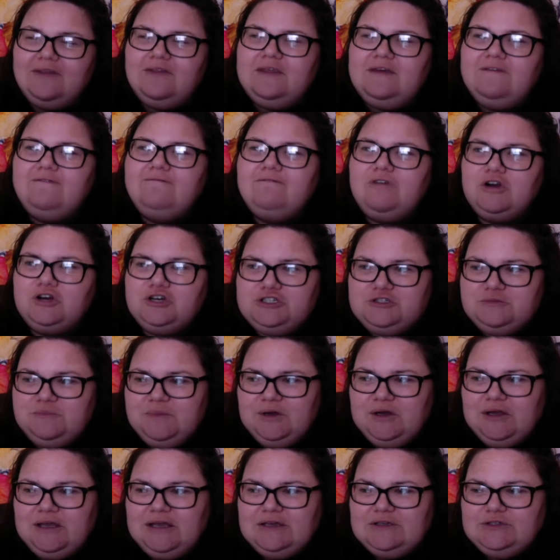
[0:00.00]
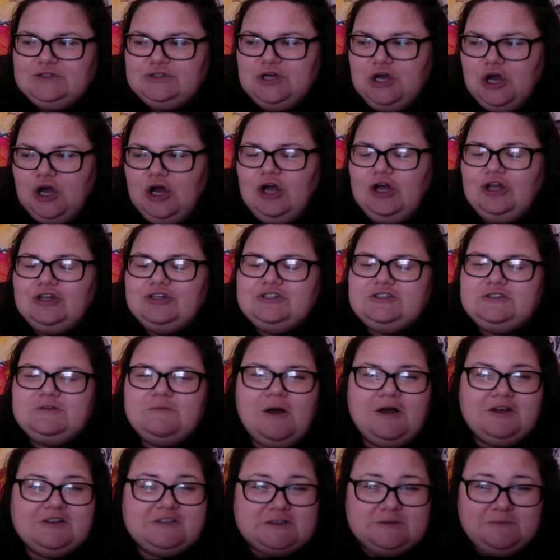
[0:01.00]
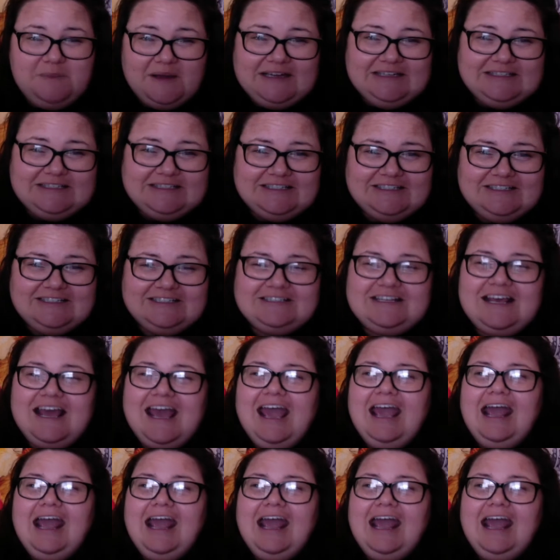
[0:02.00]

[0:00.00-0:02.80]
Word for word: The first book is called Small Spaces,